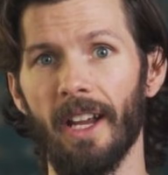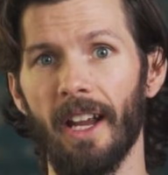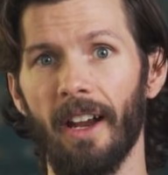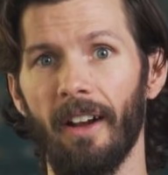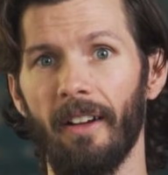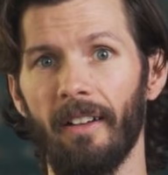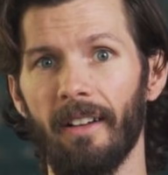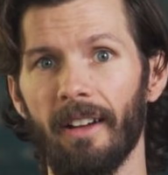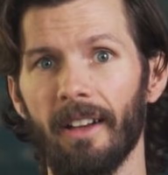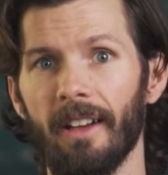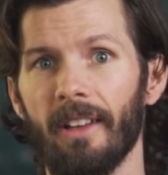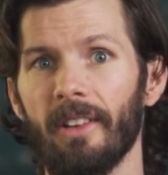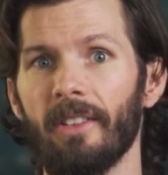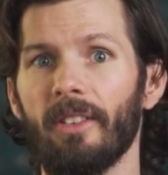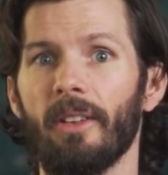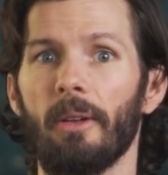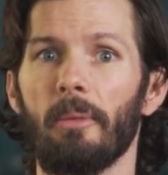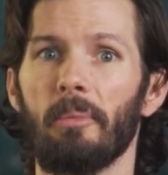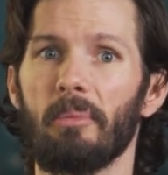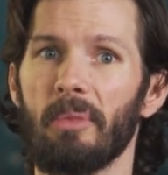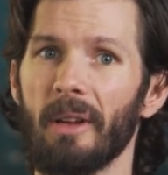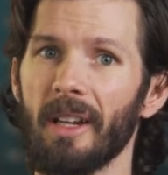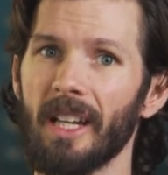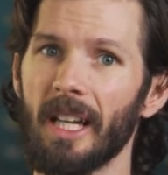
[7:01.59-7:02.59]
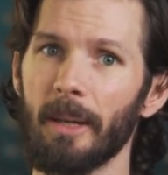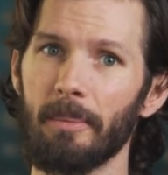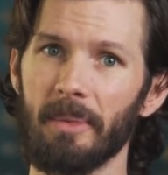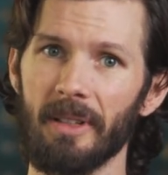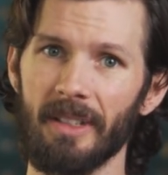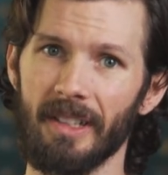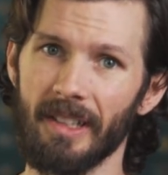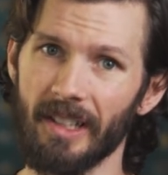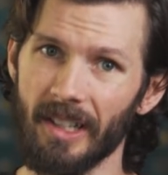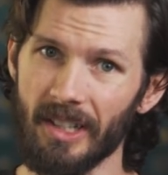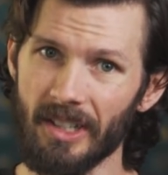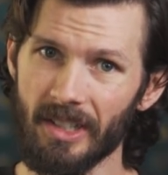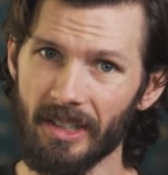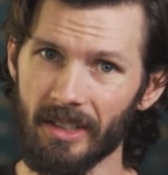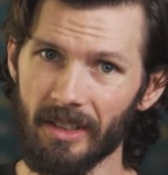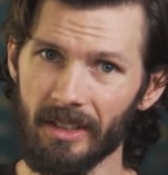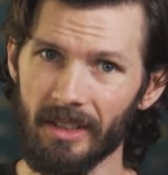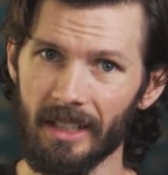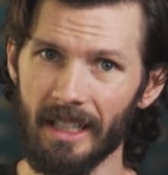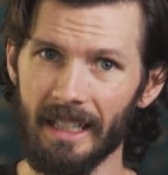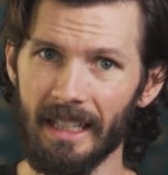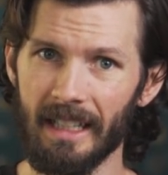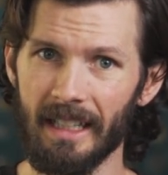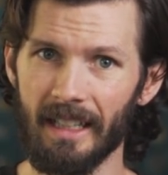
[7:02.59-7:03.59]
areas, break up additional
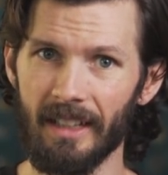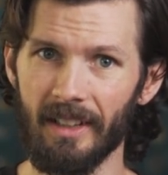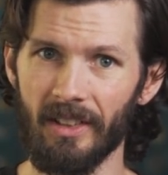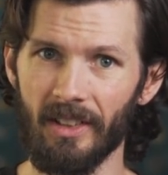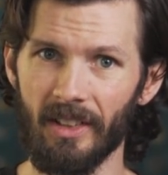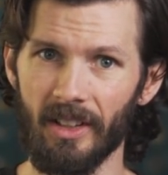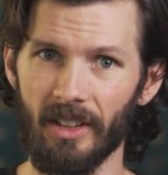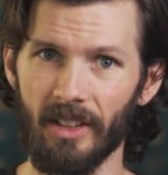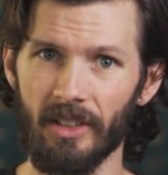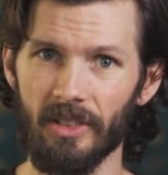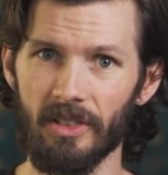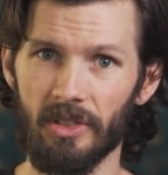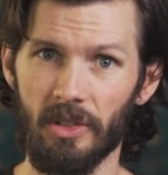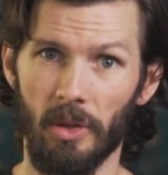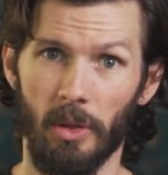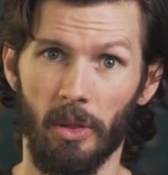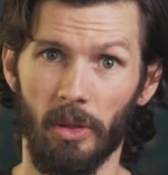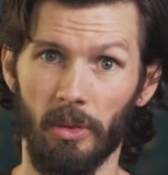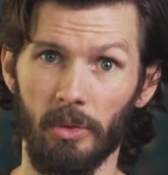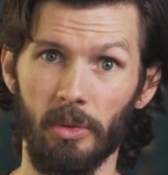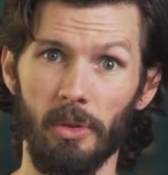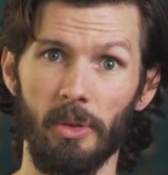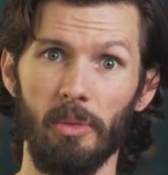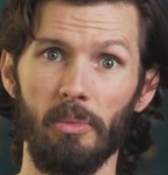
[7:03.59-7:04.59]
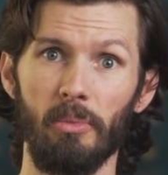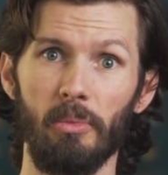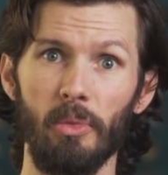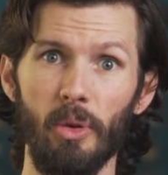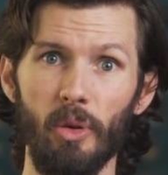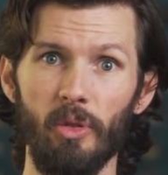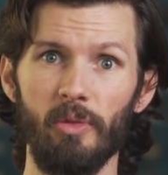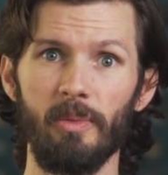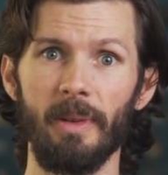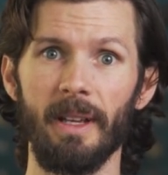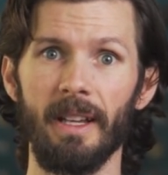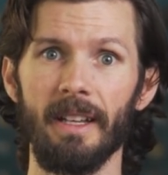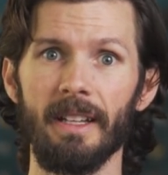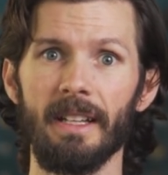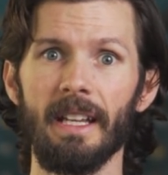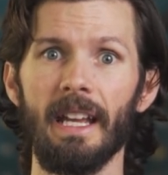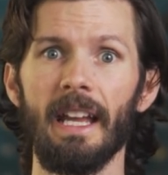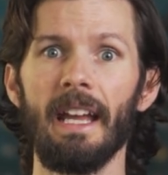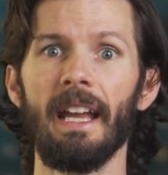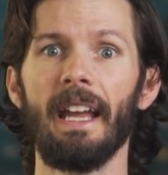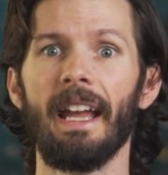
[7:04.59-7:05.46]
adhesions through the movement,